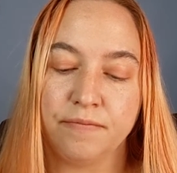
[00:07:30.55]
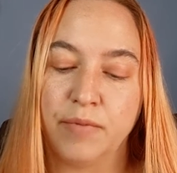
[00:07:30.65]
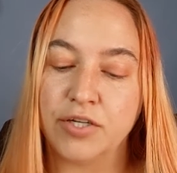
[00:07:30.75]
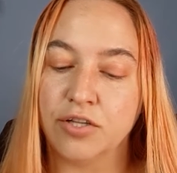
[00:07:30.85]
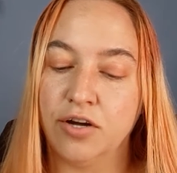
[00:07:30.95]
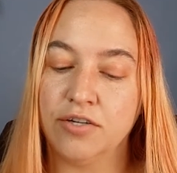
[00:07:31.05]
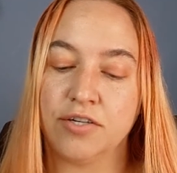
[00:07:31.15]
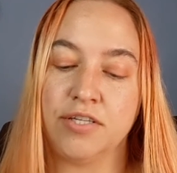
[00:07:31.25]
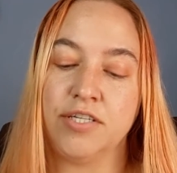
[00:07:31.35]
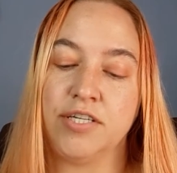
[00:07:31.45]
Much larger
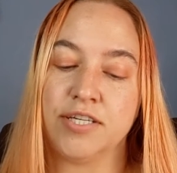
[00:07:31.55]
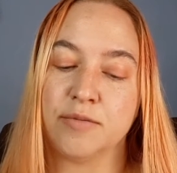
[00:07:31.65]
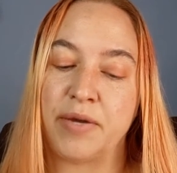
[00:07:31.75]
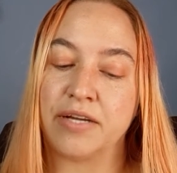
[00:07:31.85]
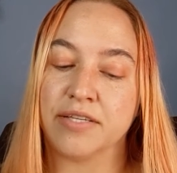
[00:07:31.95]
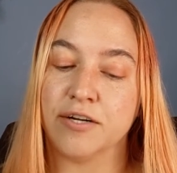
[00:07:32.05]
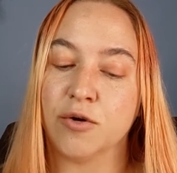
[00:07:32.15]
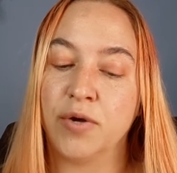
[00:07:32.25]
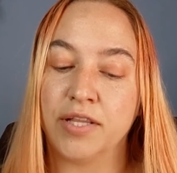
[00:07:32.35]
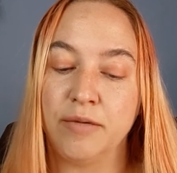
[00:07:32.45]
than she expects and it
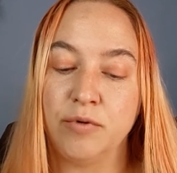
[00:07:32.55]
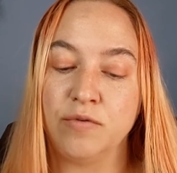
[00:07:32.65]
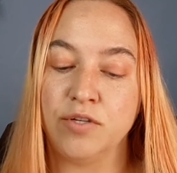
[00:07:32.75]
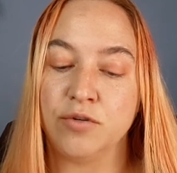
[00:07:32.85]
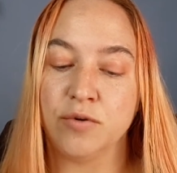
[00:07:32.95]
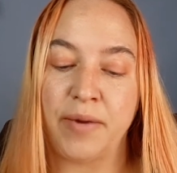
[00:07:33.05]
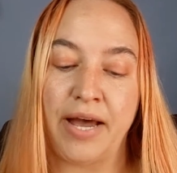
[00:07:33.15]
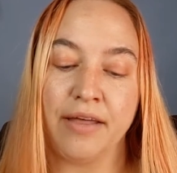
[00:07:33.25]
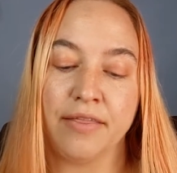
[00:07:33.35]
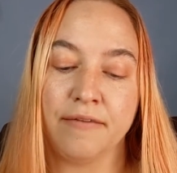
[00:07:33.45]
quickly moves into her
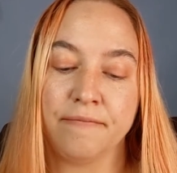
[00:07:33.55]
path.